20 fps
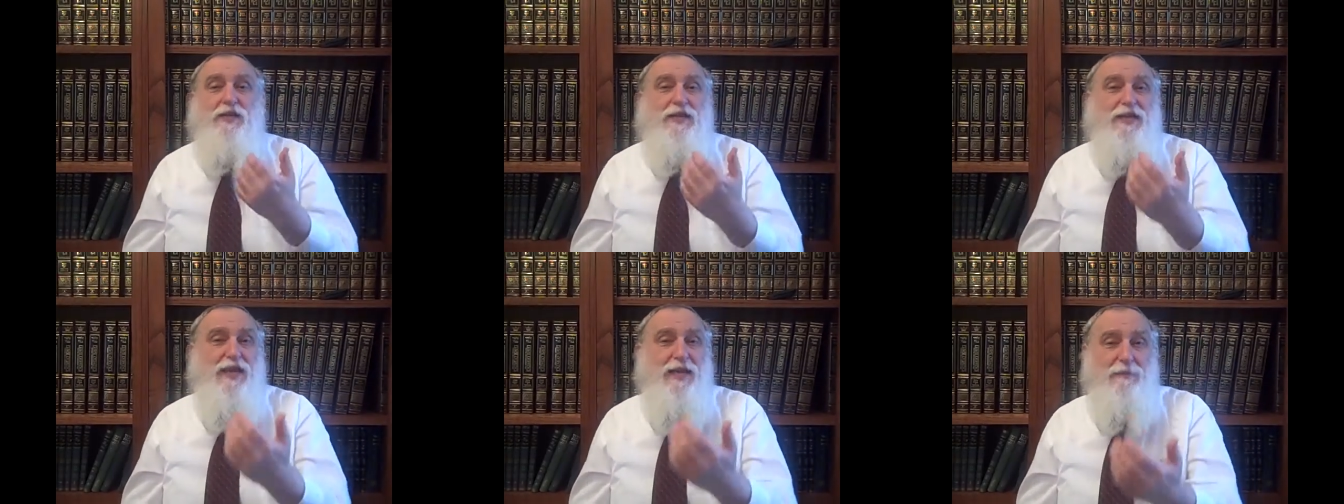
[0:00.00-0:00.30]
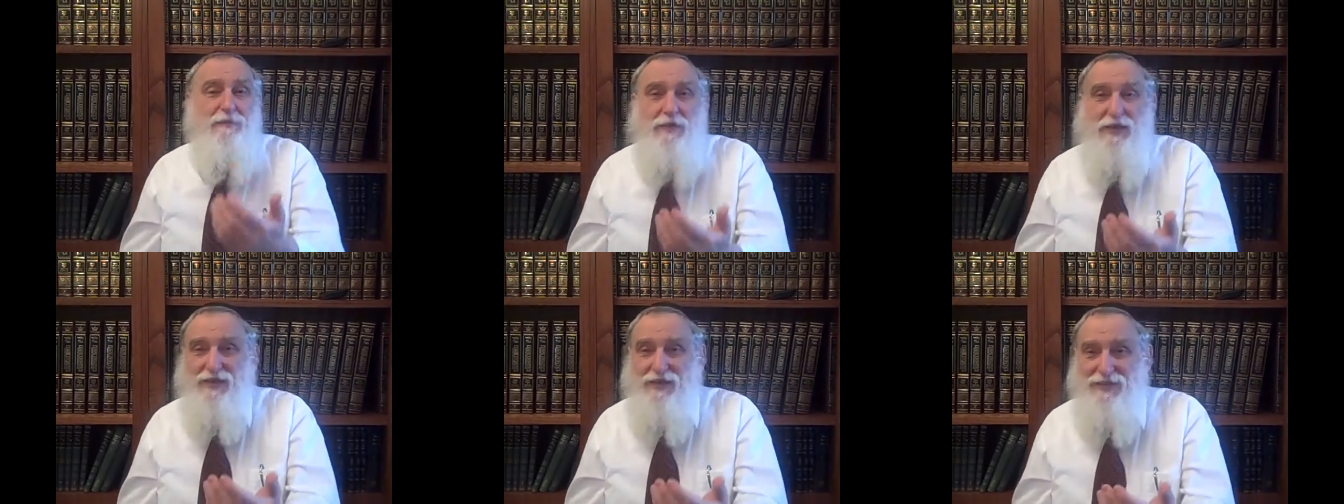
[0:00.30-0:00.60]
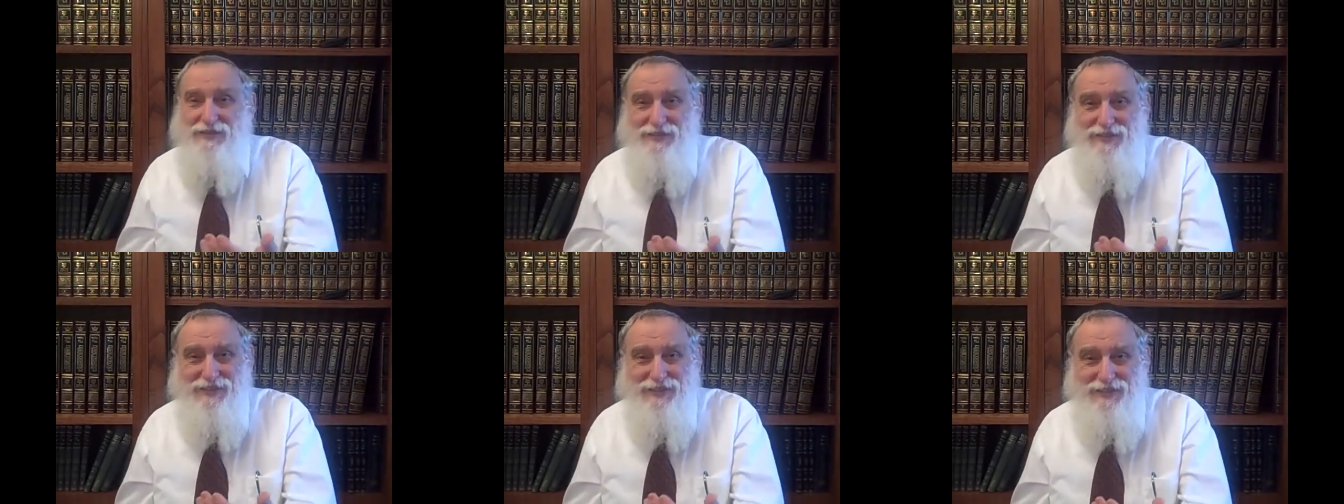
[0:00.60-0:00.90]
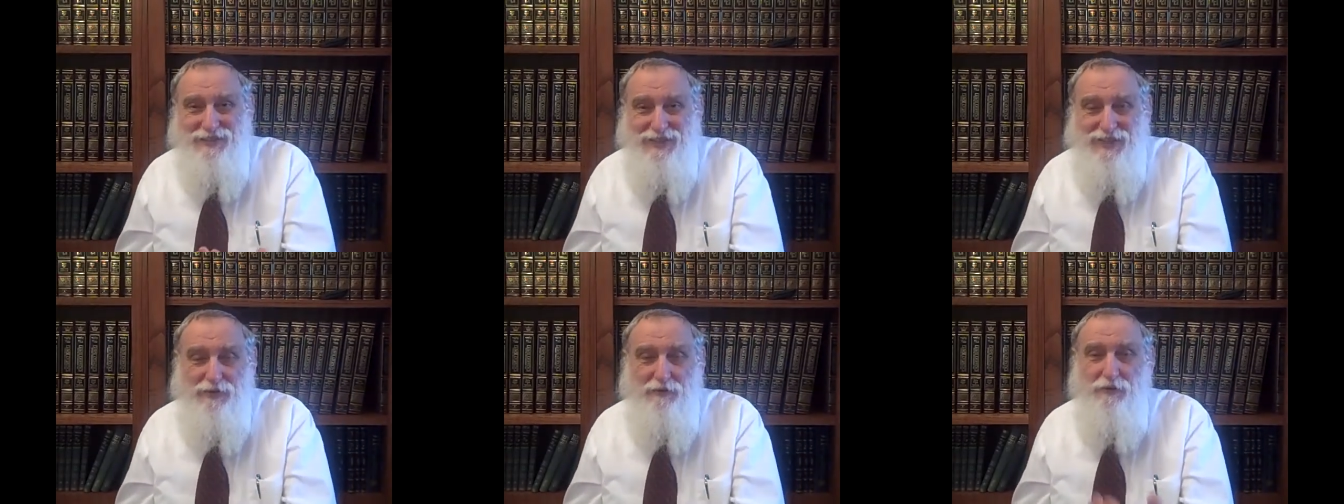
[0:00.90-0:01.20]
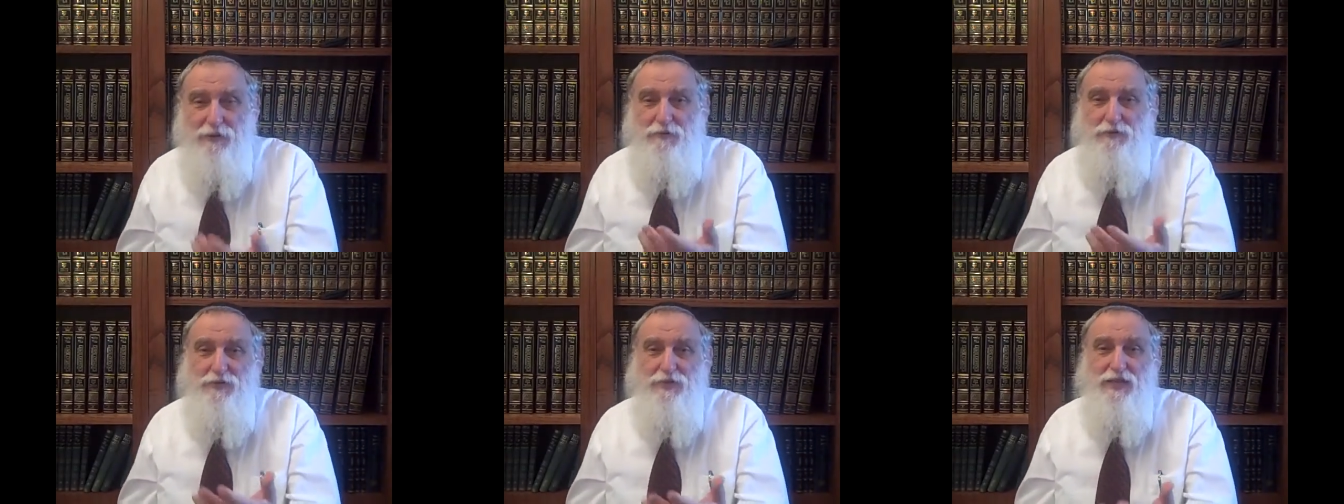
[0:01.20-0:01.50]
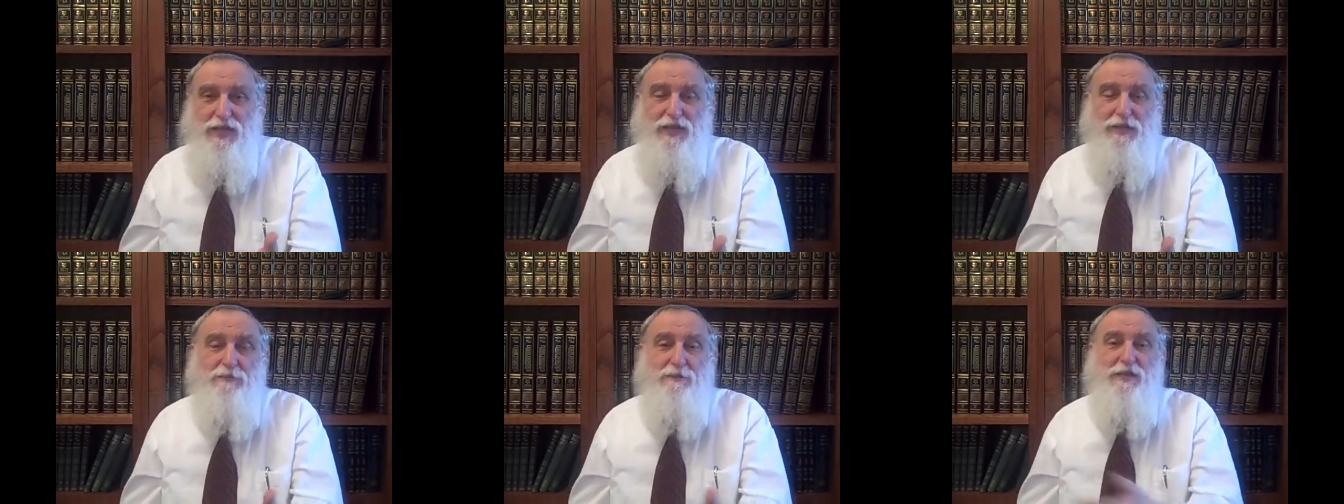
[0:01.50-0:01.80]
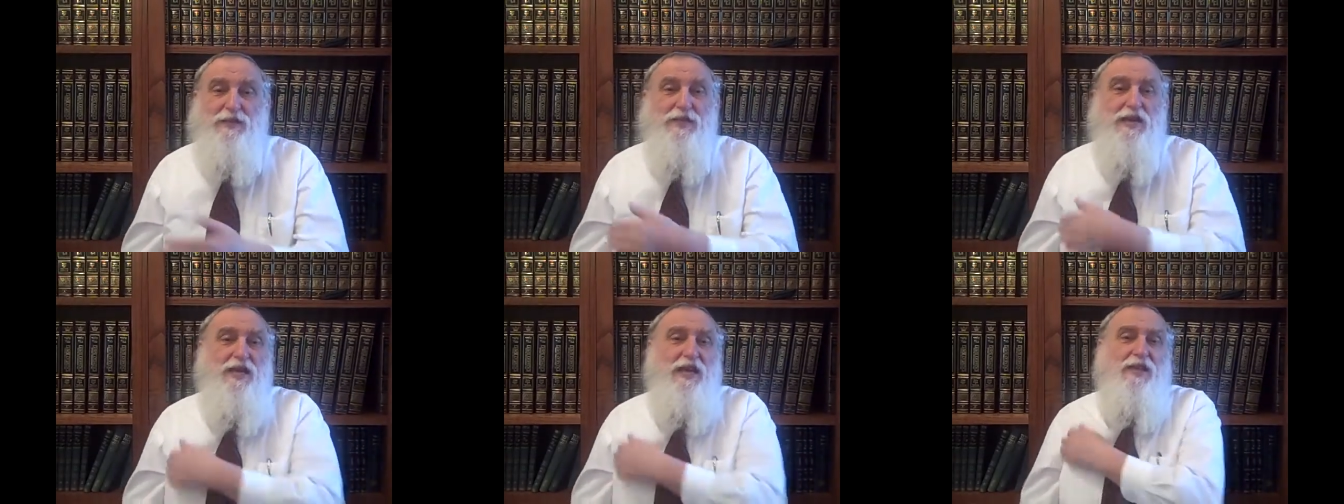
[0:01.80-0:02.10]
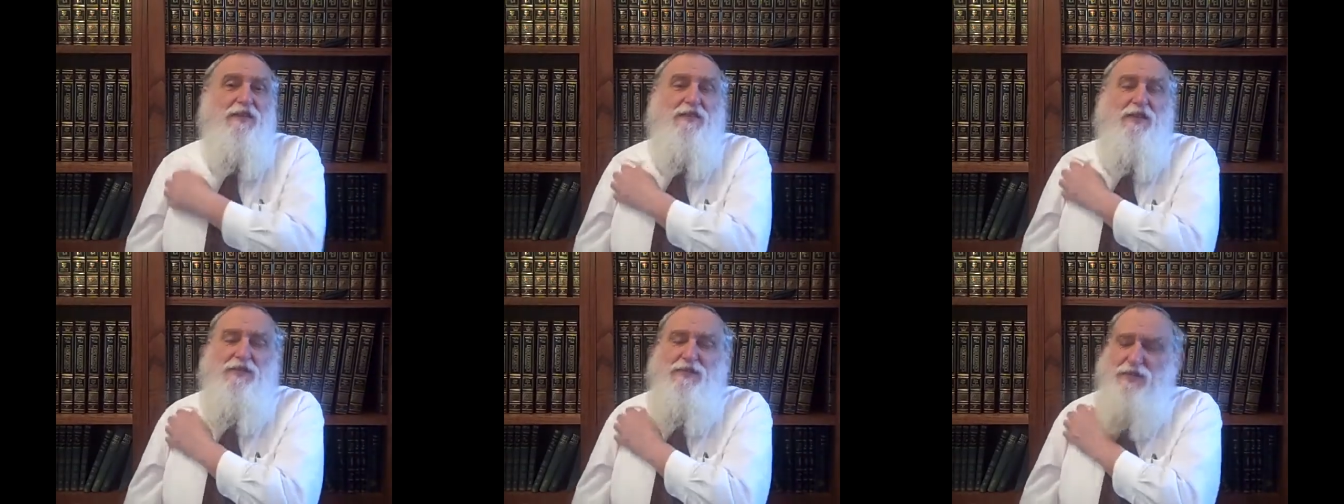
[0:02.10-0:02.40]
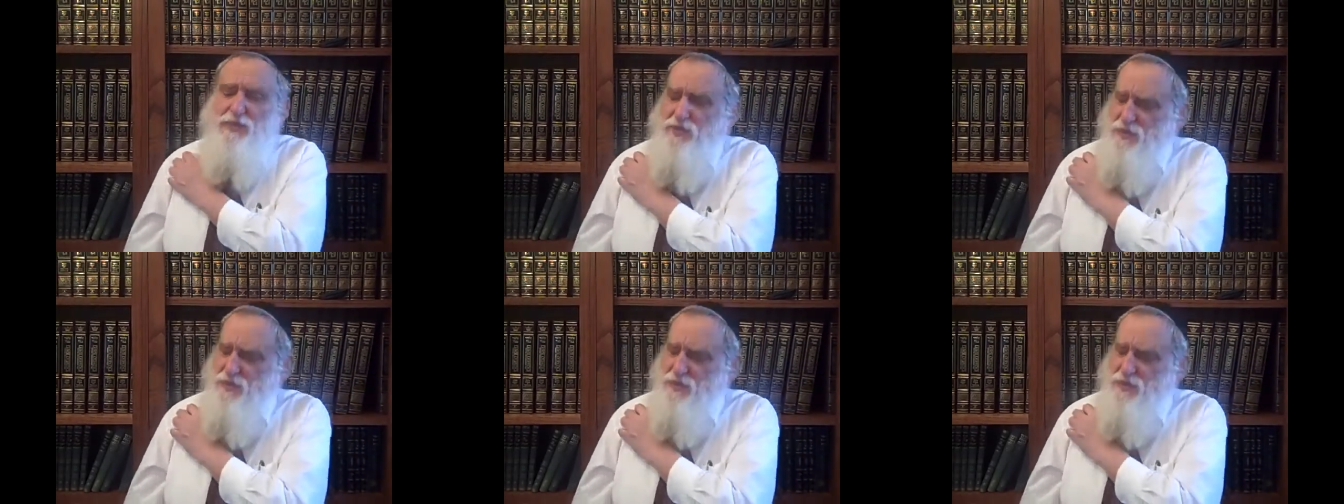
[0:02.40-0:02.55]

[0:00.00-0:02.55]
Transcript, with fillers: you can't make a declarative statement that